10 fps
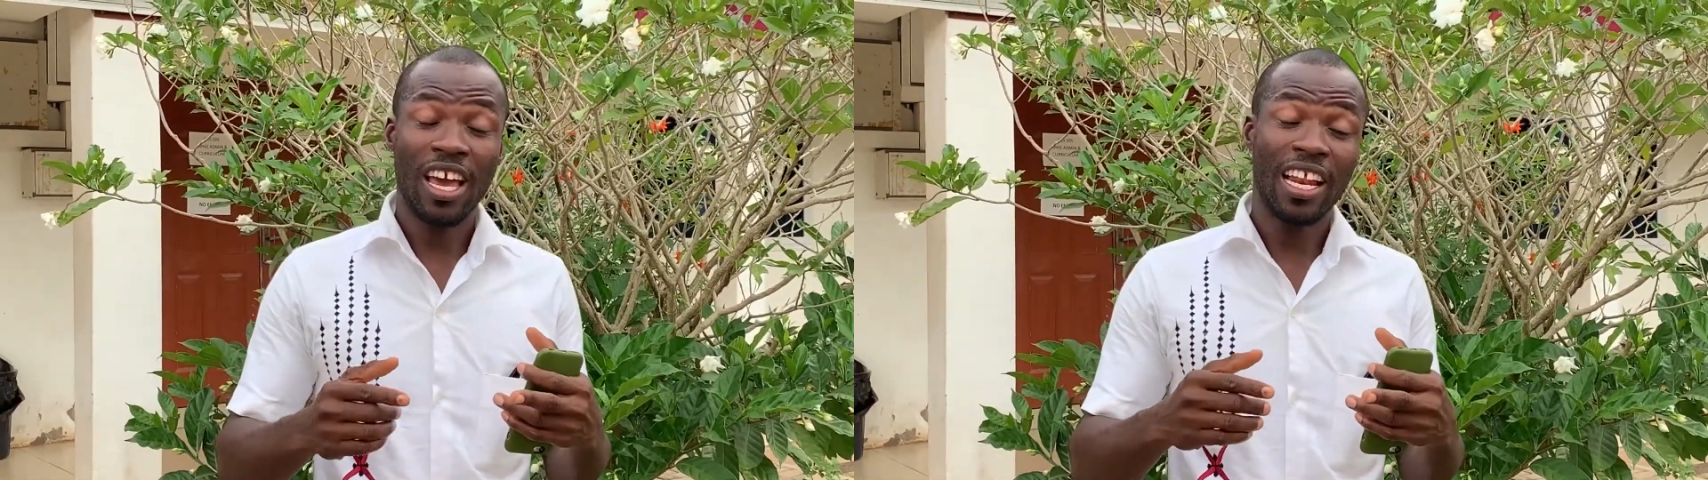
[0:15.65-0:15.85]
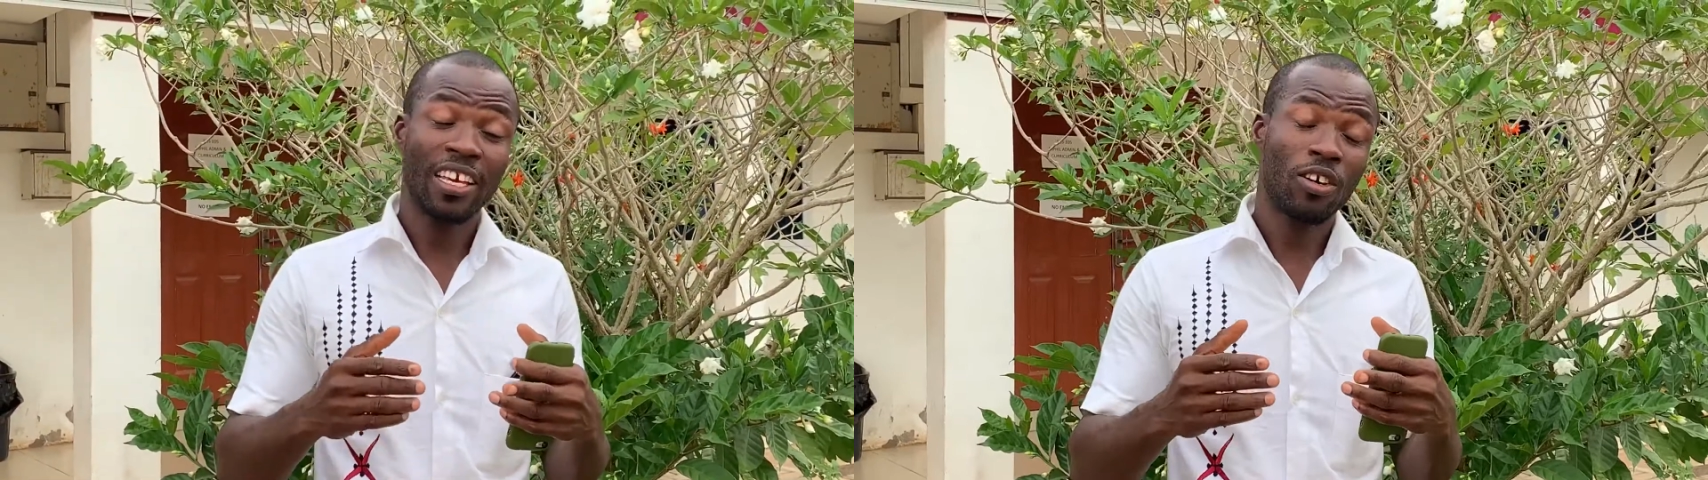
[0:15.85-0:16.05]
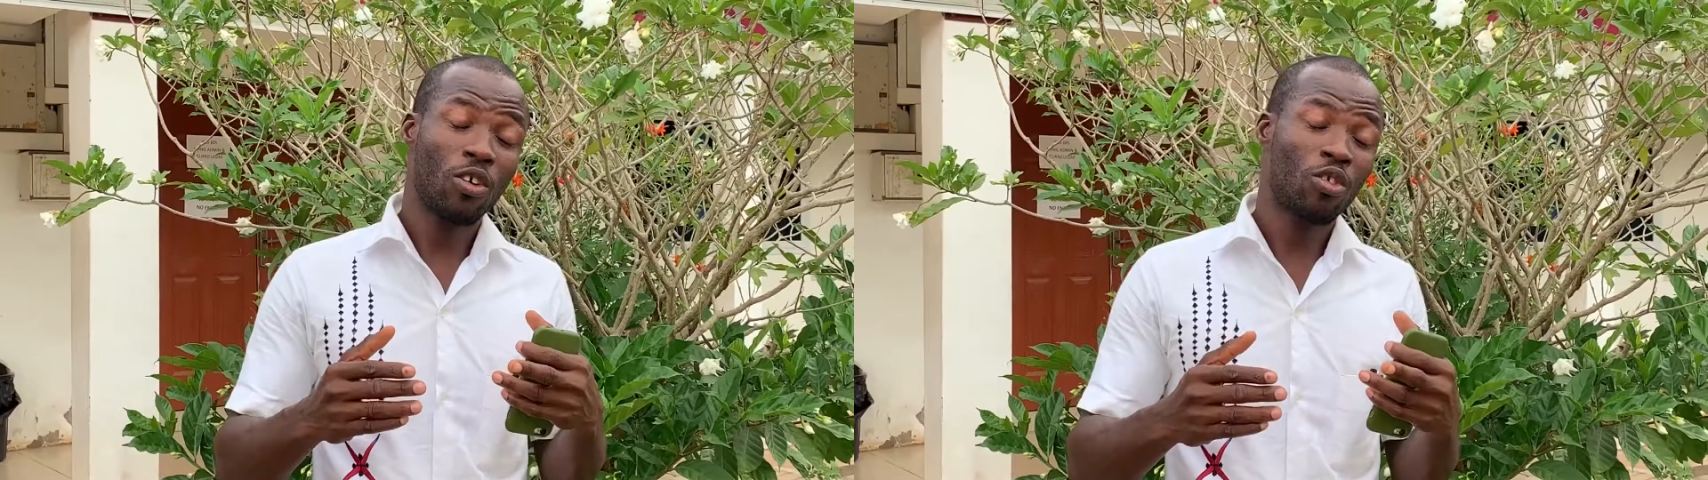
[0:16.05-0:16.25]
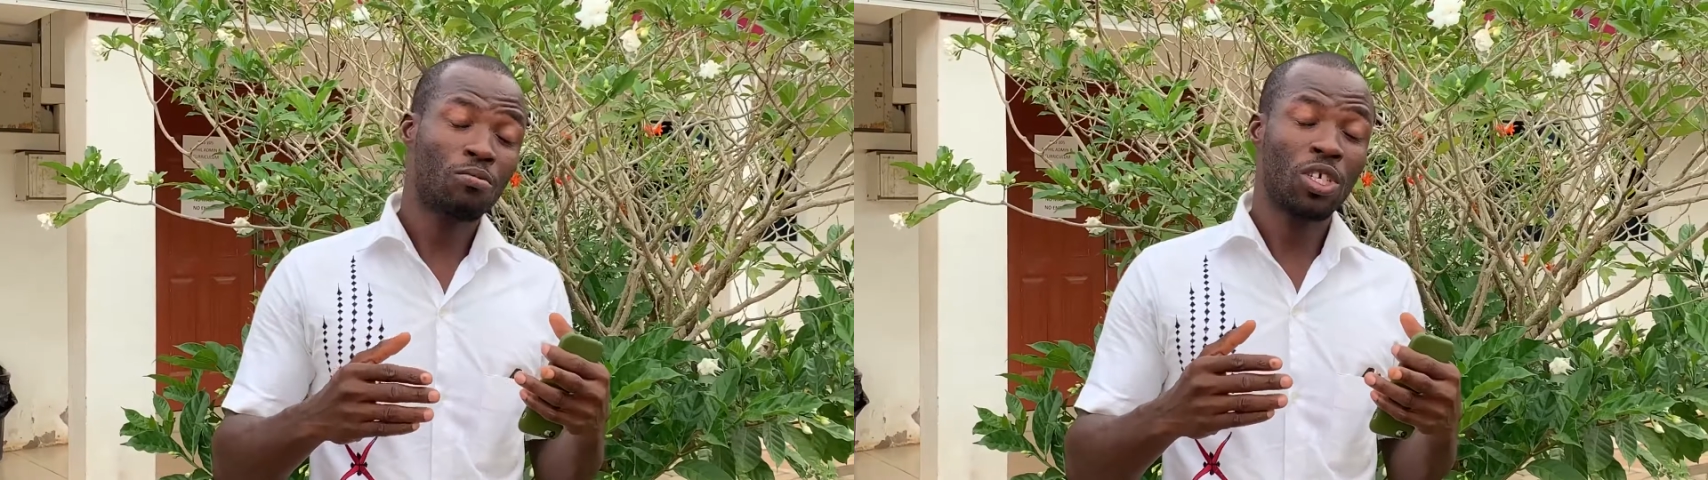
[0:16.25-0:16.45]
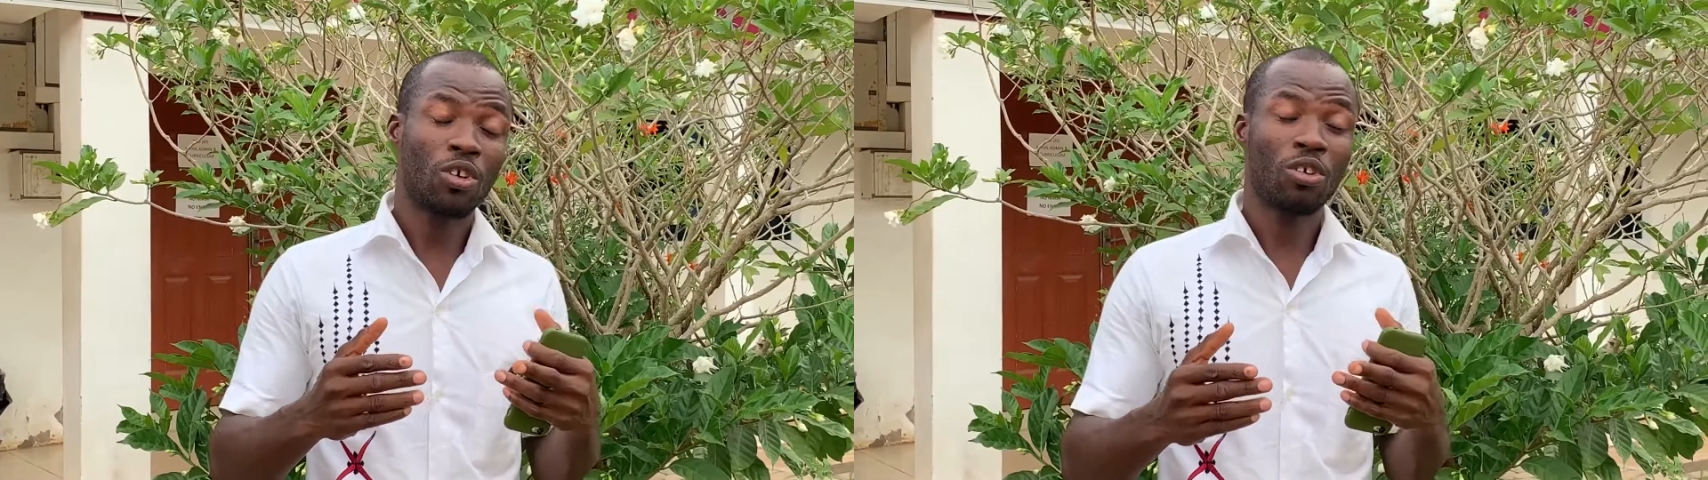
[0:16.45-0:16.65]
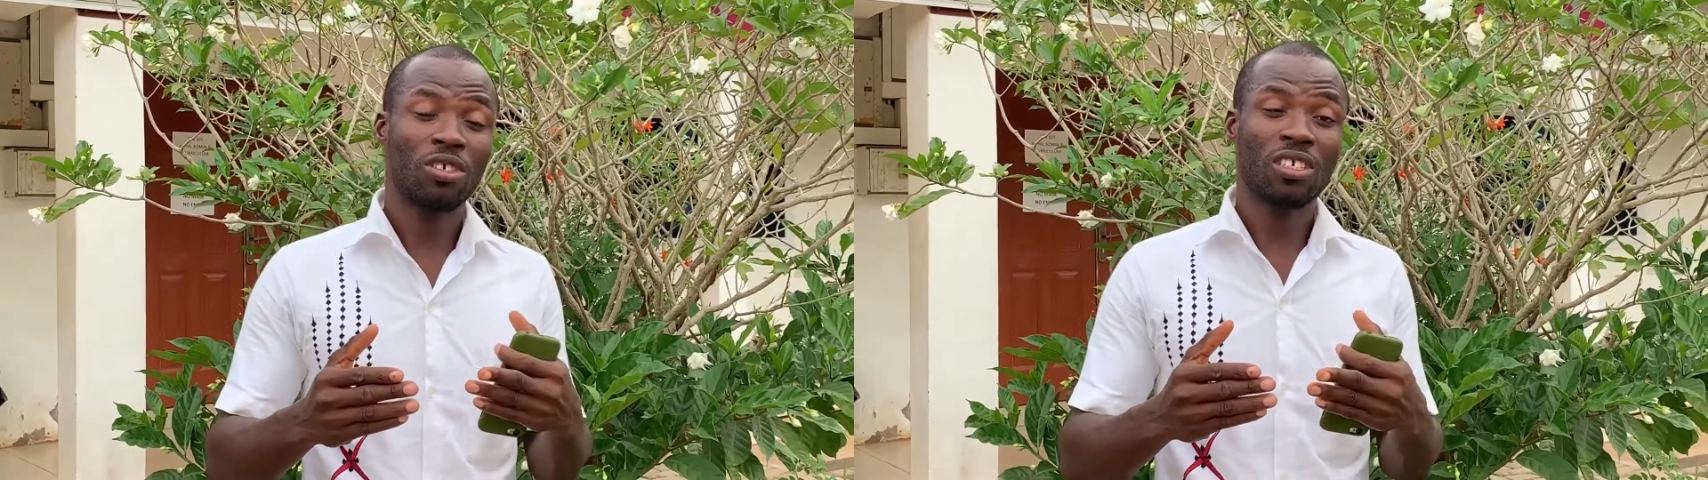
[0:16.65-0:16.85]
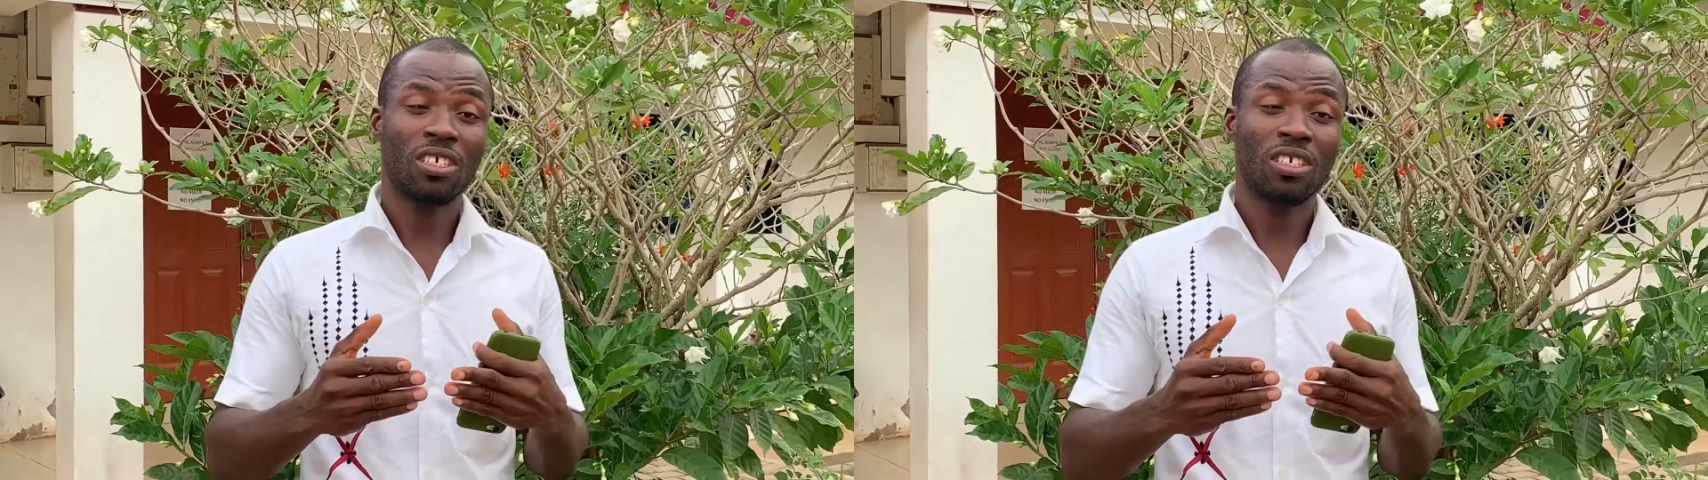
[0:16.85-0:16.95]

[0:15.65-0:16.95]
Elikor because